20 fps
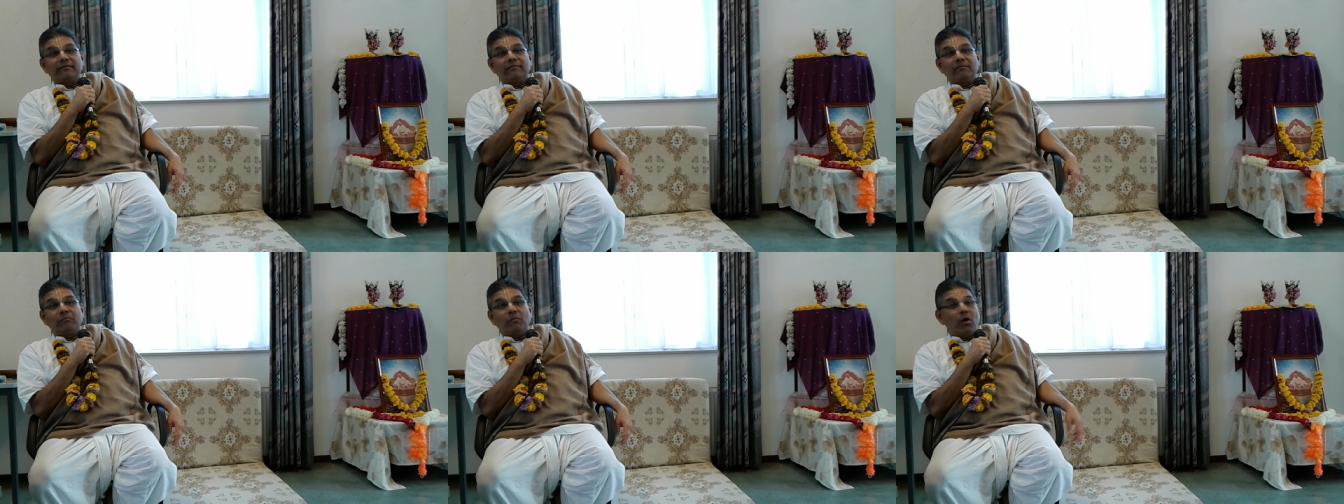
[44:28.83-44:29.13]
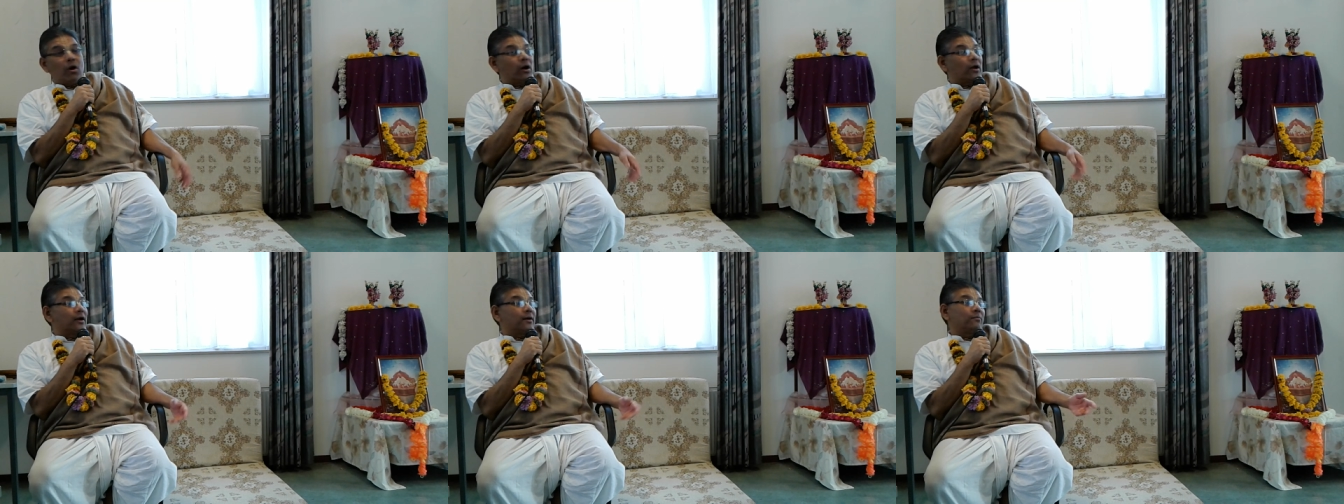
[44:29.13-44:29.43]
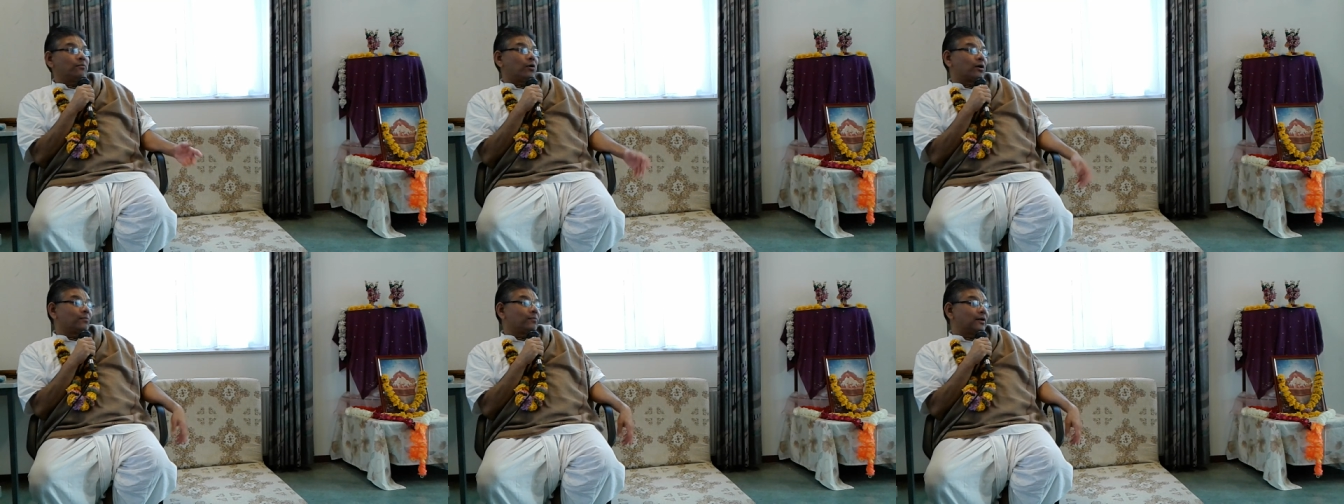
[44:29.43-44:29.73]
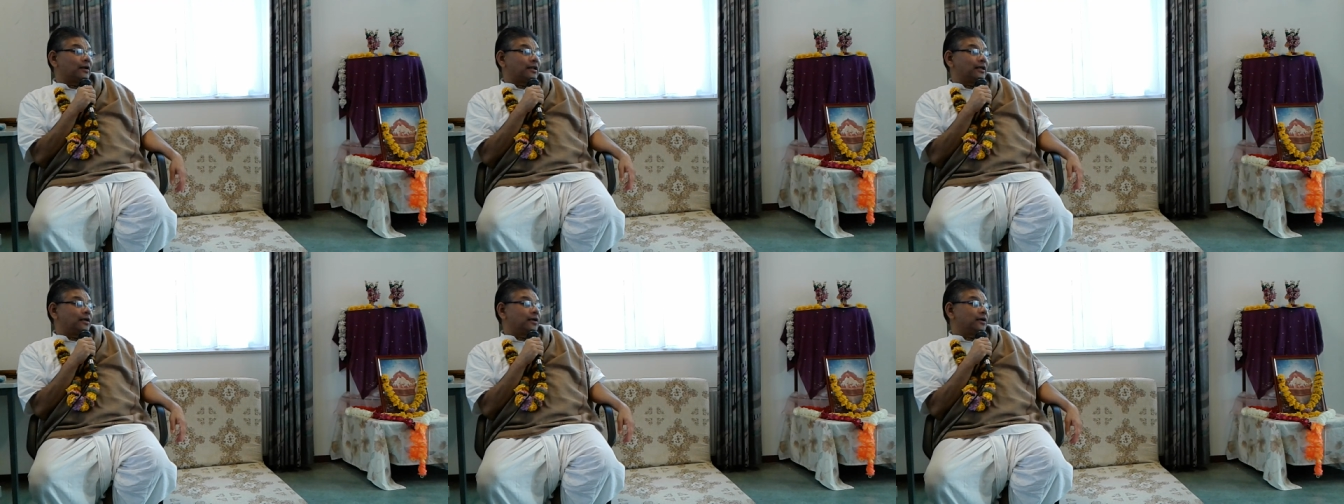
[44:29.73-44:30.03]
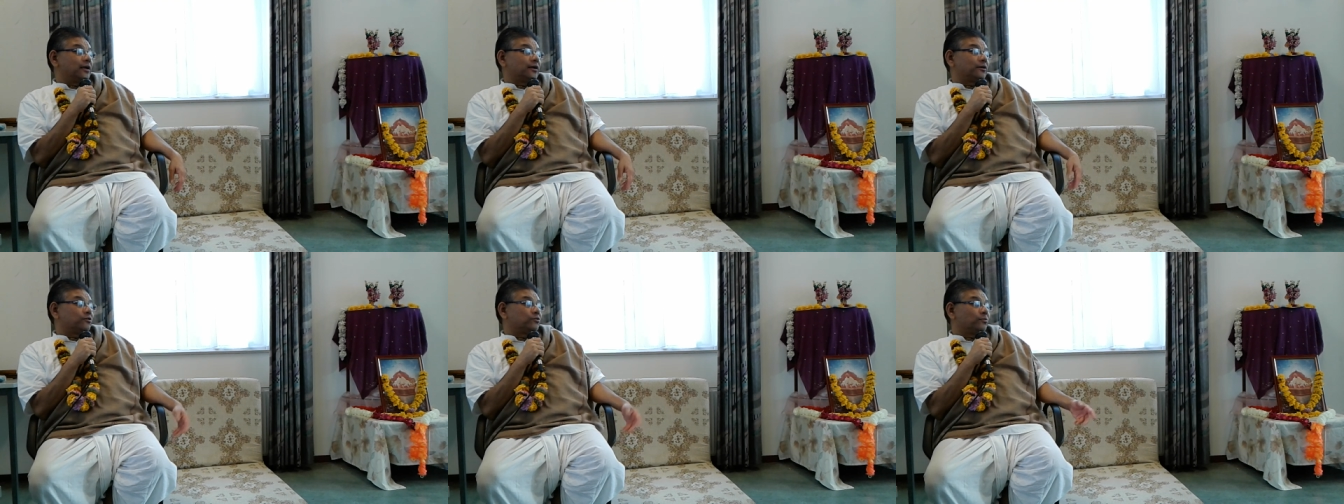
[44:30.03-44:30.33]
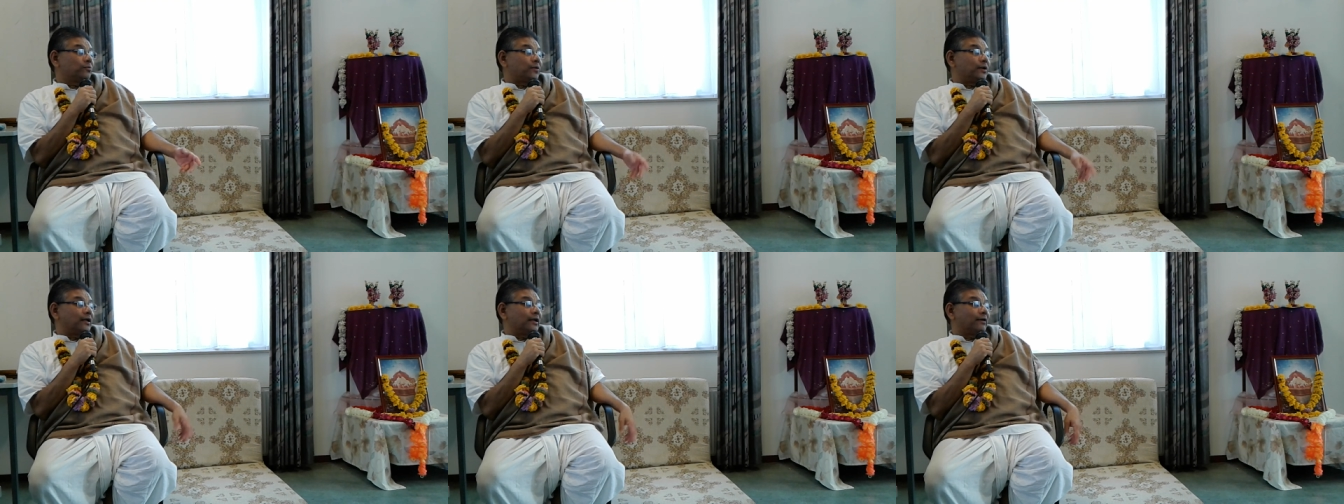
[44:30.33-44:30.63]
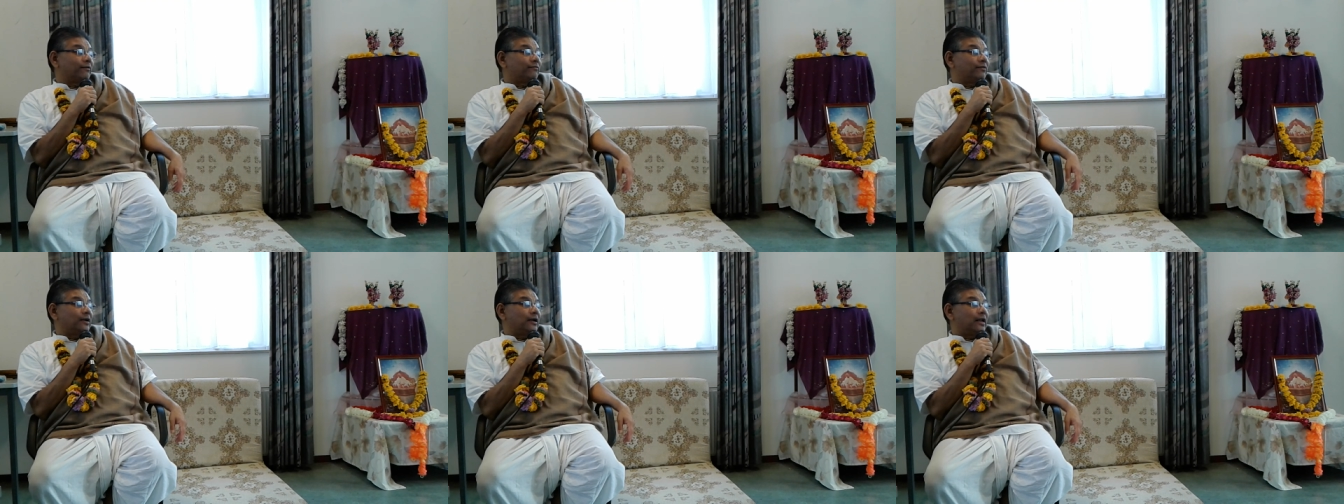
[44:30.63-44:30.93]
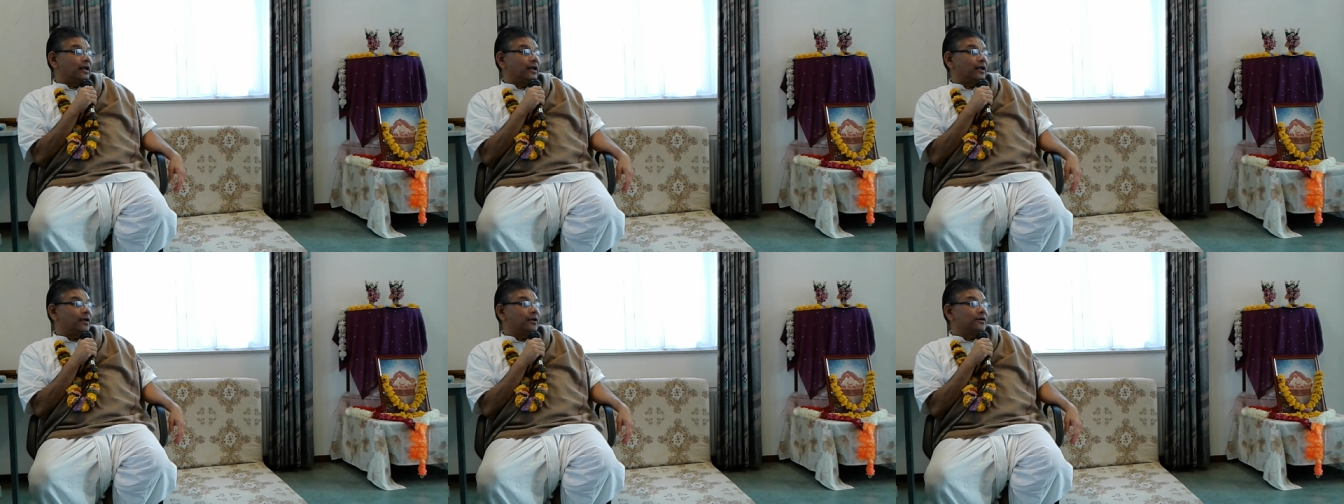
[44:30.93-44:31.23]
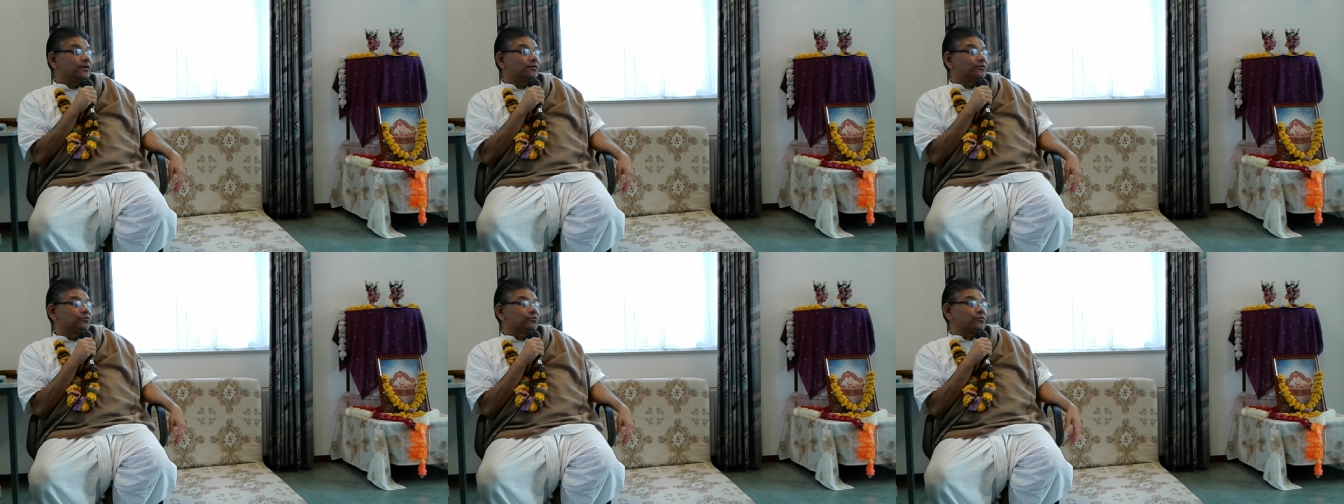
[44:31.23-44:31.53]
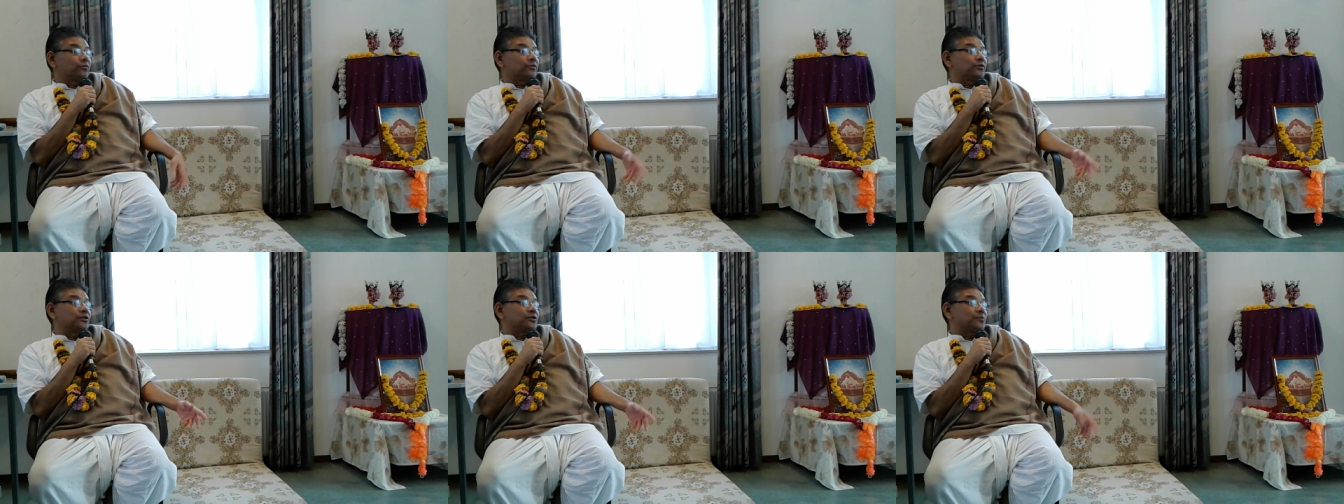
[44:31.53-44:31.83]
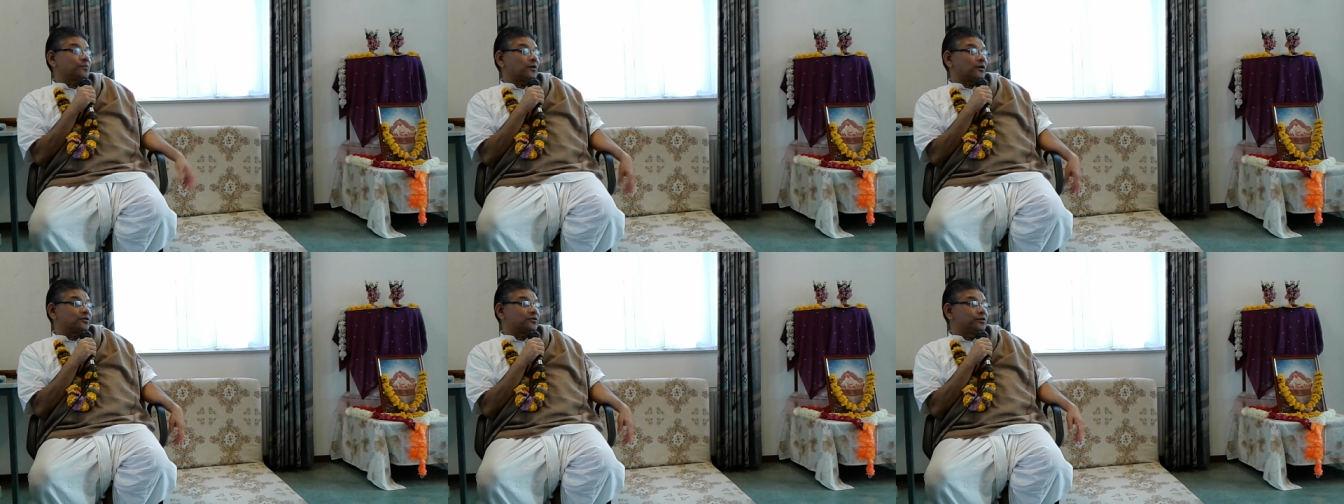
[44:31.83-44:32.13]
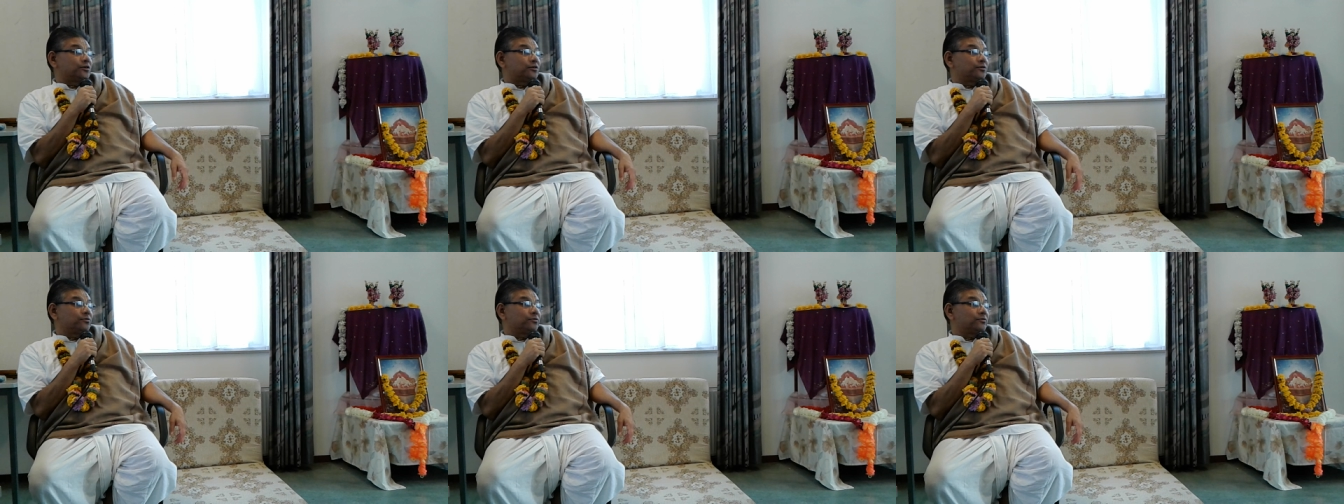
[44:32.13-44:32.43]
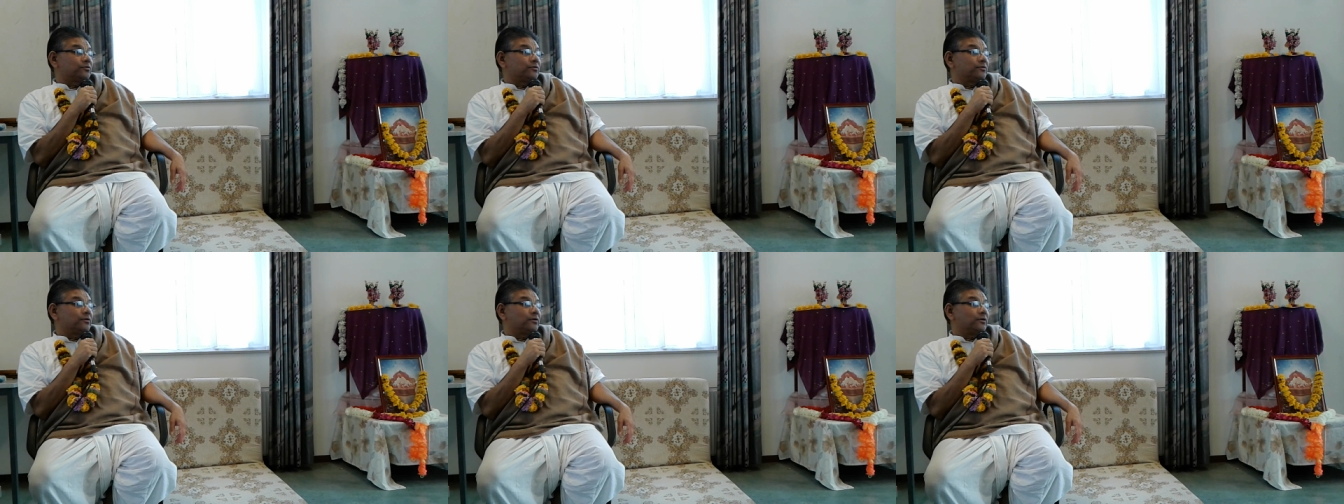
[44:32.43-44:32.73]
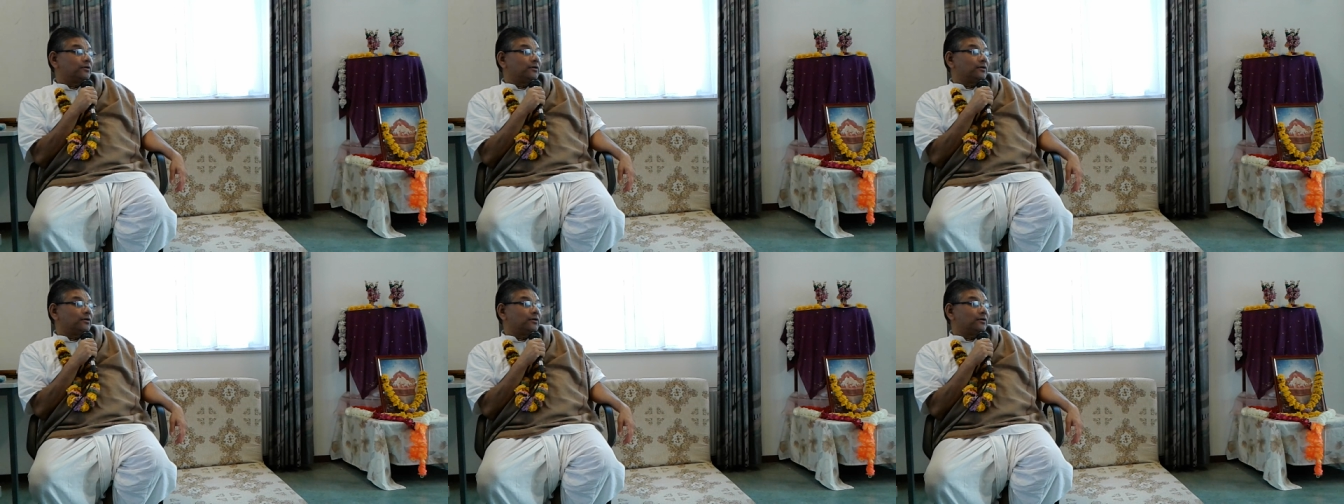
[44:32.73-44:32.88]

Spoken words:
more money he had to bring every day. Through this prostitute,